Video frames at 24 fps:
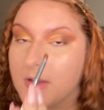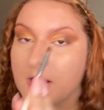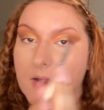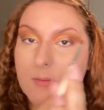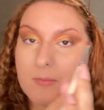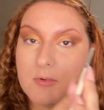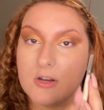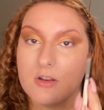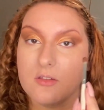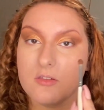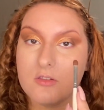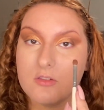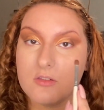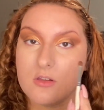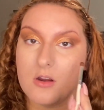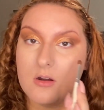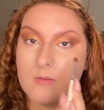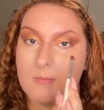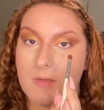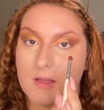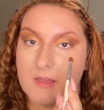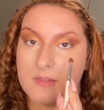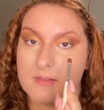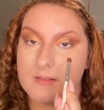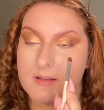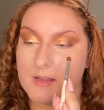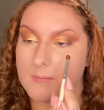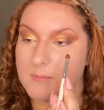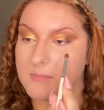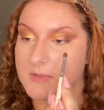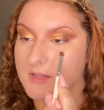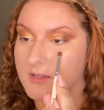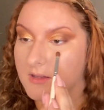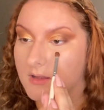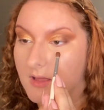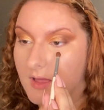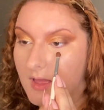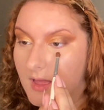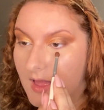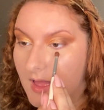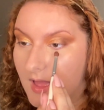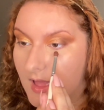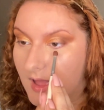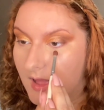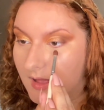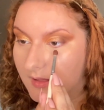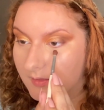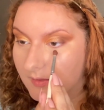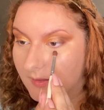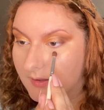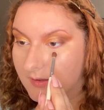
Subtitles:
And I'm gonna start my stamping at